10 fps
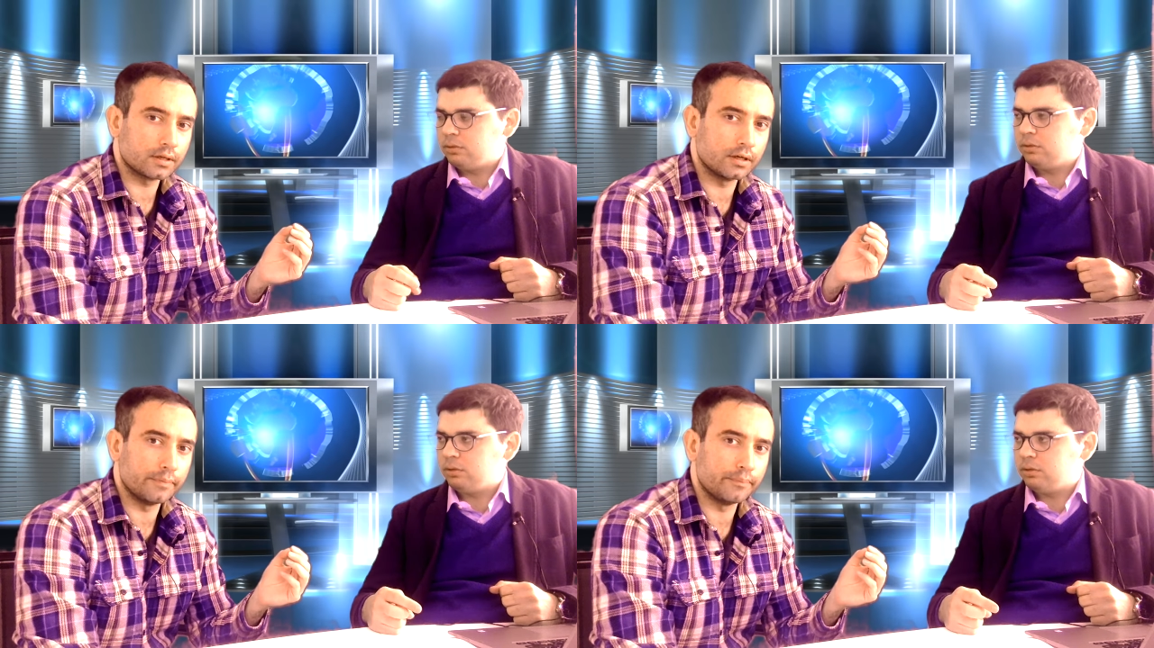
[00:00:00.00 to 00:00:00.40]

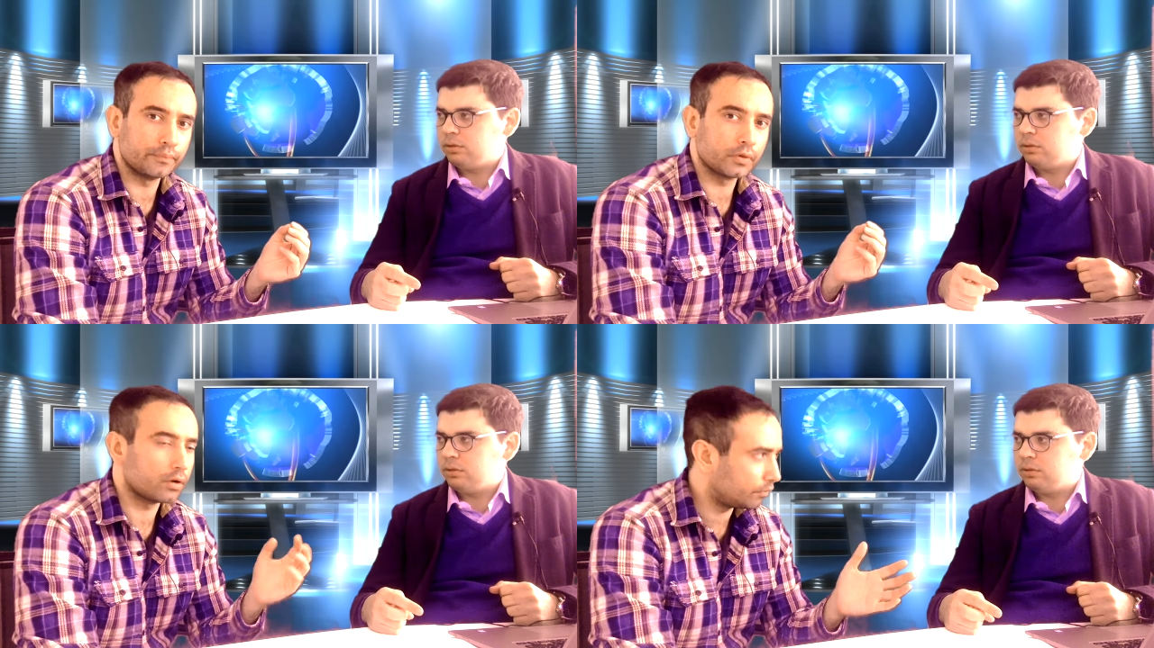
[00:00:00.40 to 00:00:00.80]

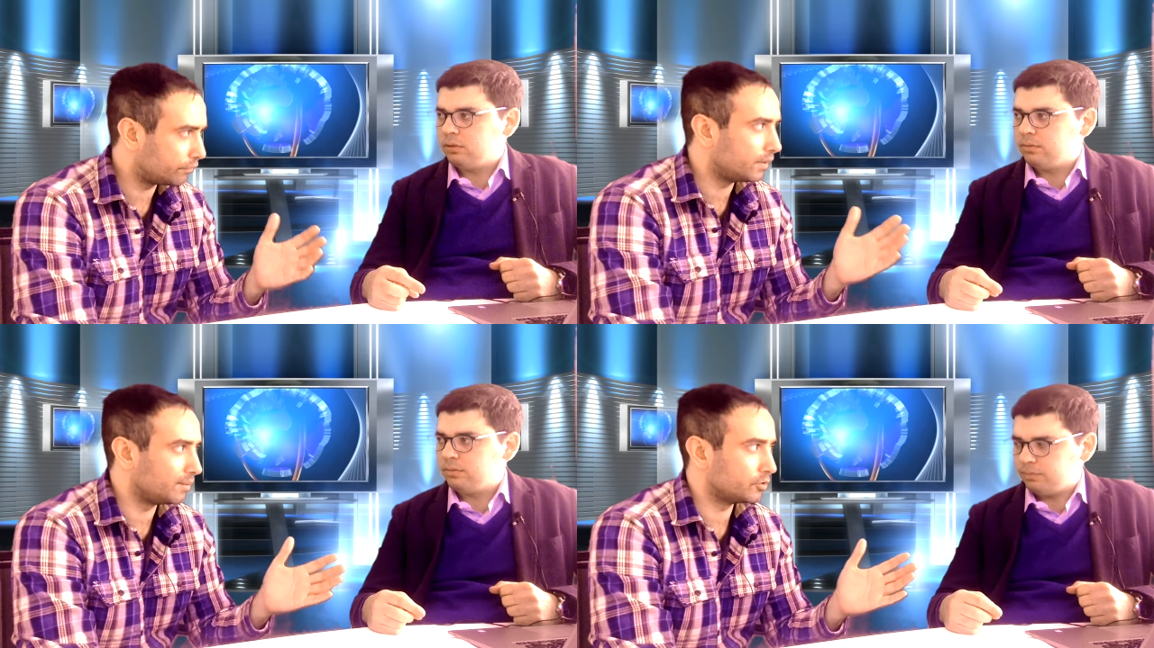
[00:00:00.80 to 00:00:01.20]
Speaker 1: Um,
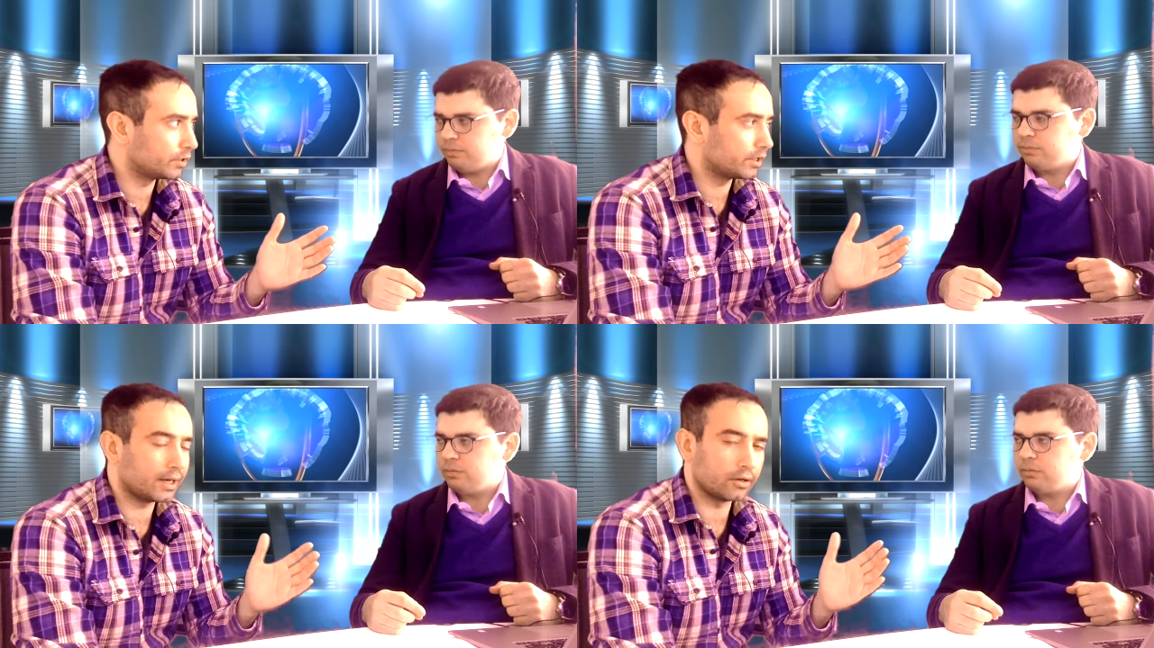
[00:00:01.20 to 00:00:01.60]
of them
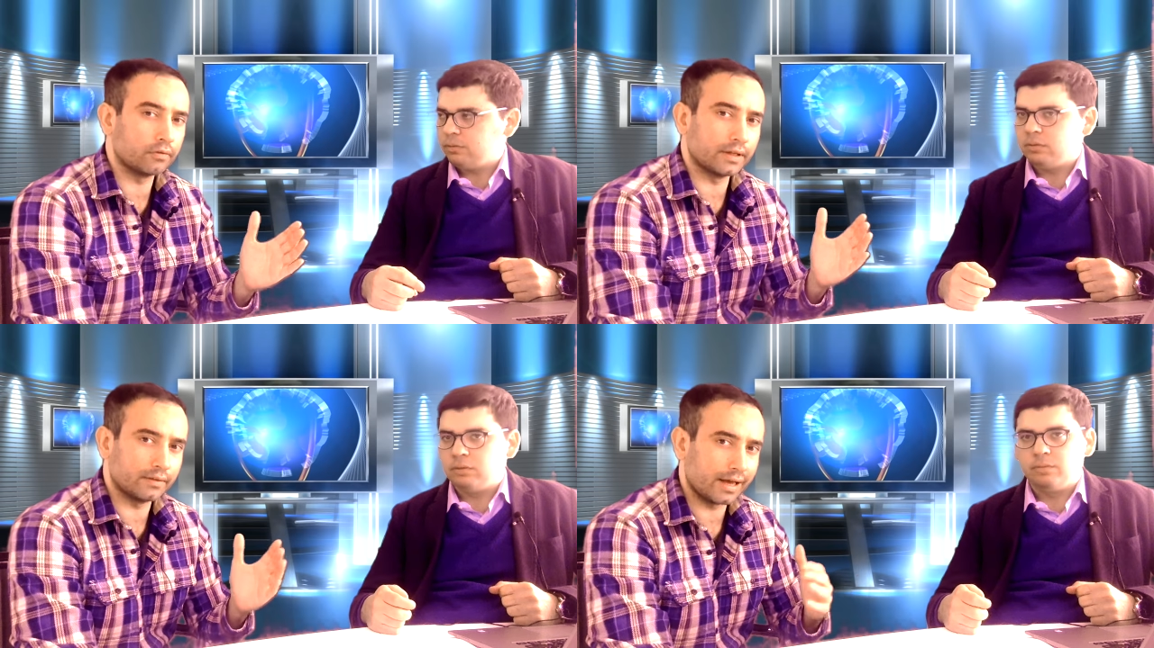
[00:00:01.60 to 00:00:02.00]
doing it. I
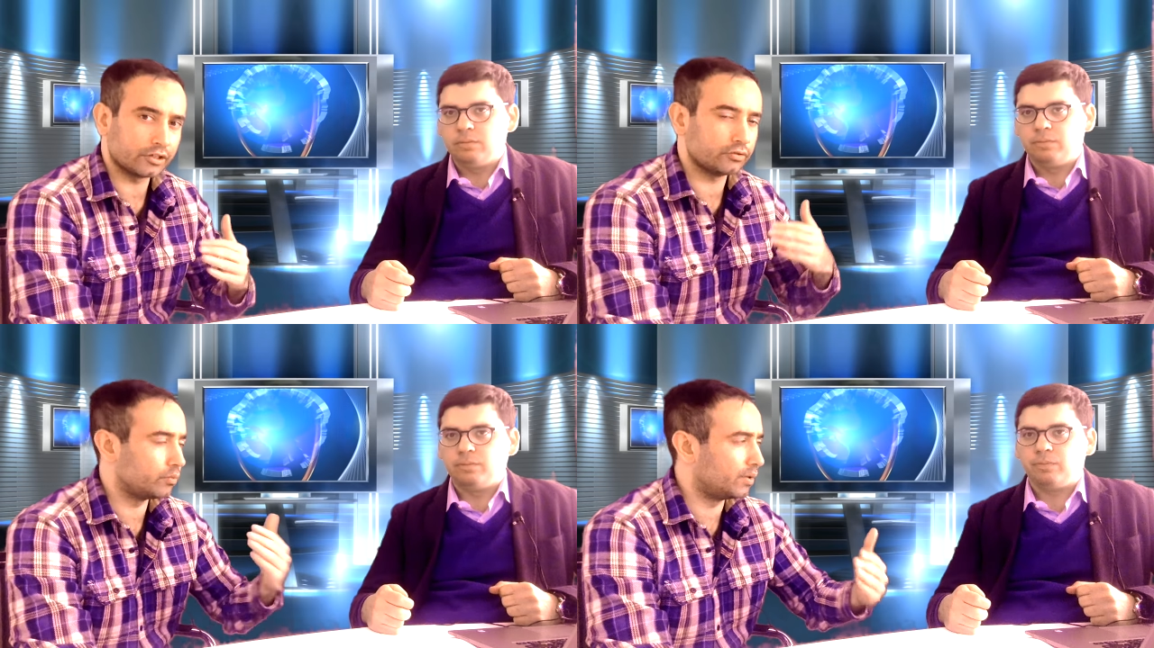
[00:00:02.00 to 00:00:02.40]
don't think they
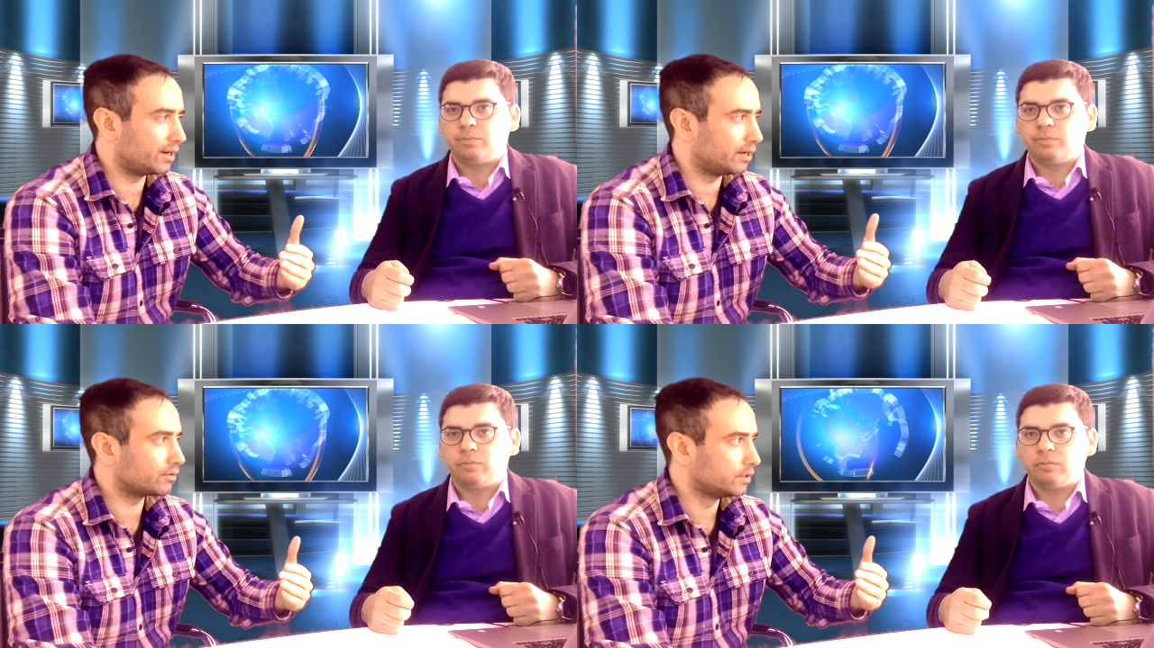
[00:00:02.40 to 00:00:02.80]
actually
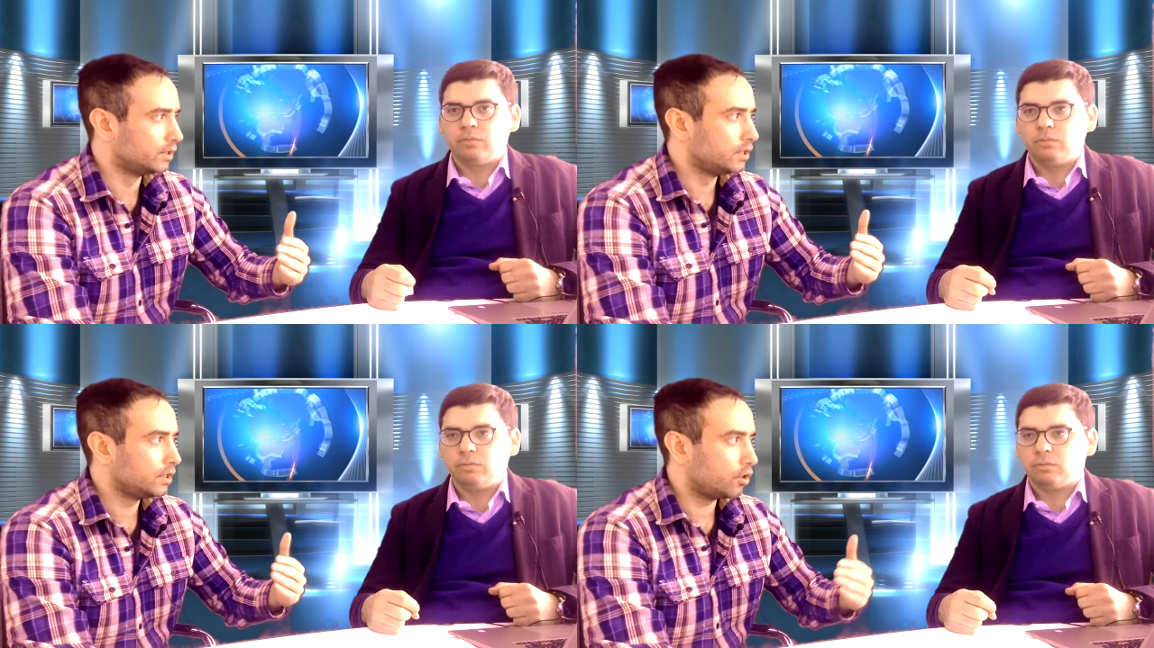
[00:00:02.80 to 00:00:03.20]
went out
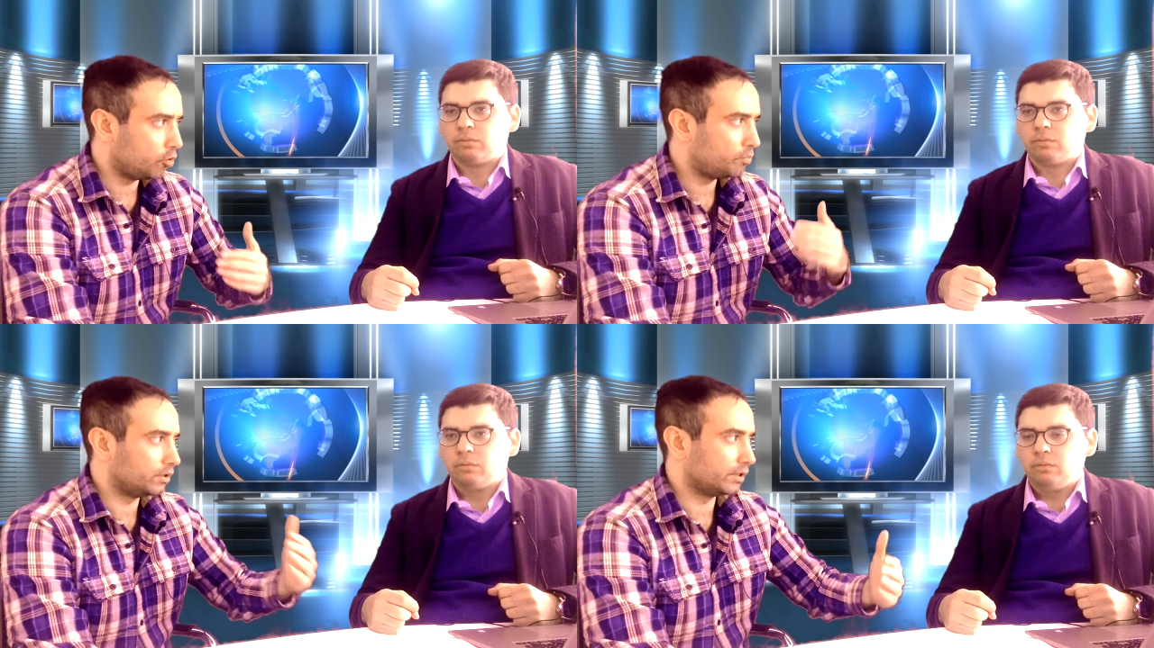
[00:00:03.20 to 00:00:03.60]

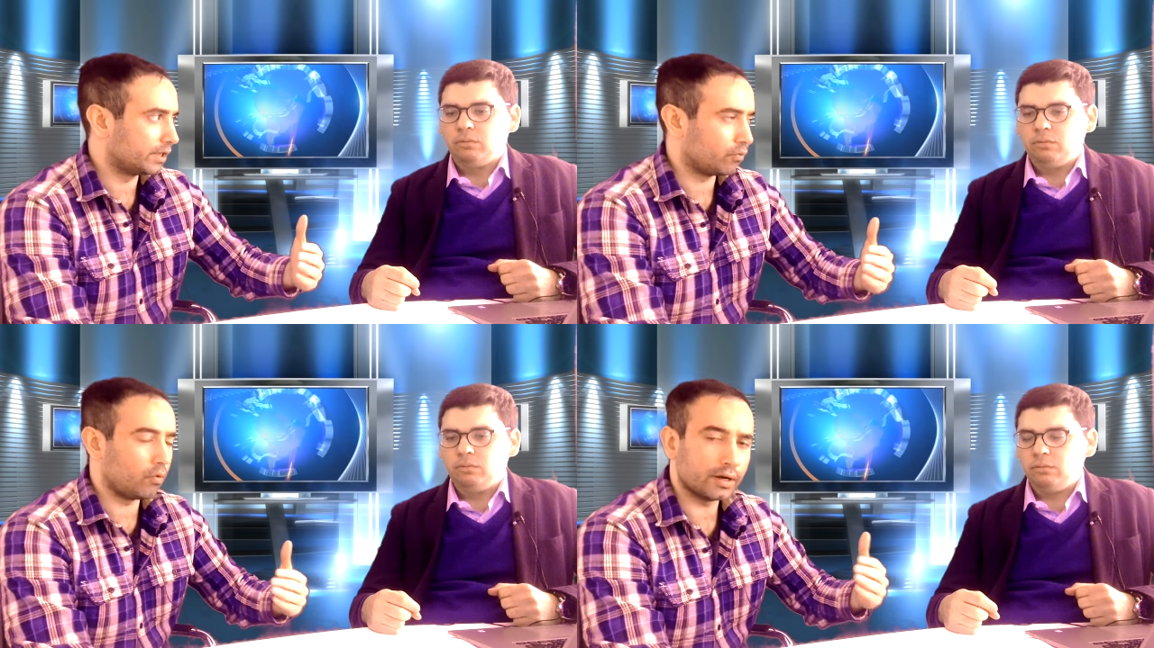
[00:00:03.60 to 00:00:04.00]
openly
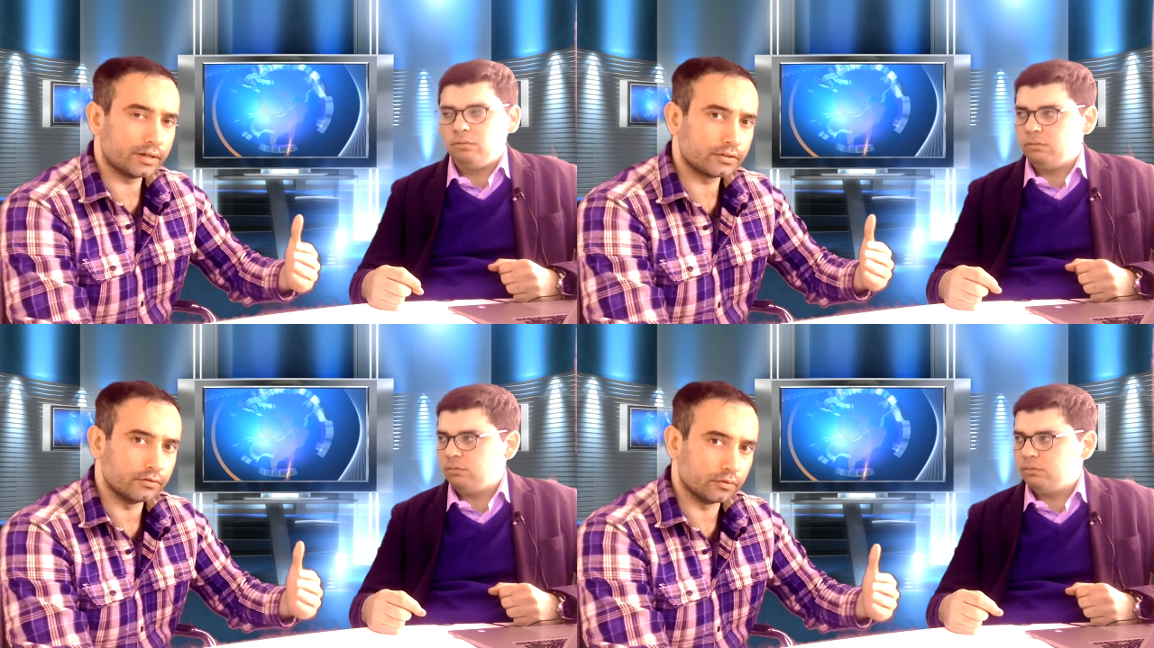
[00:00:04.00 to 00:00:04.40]
and
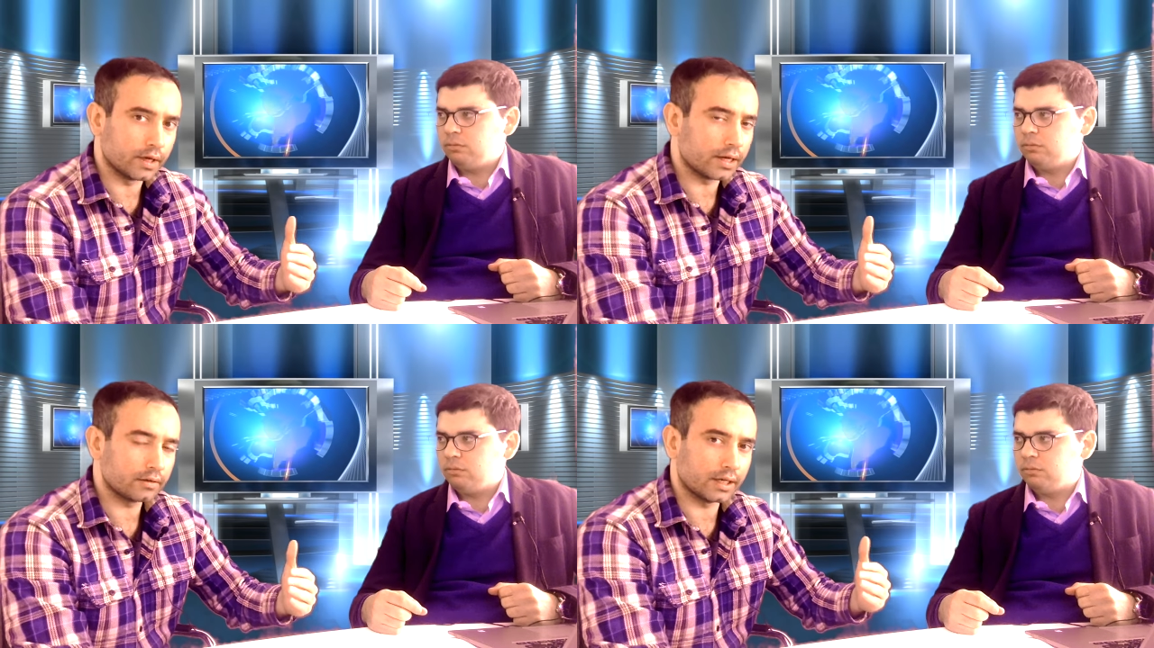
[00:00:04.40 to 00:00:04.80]
wanted to do that.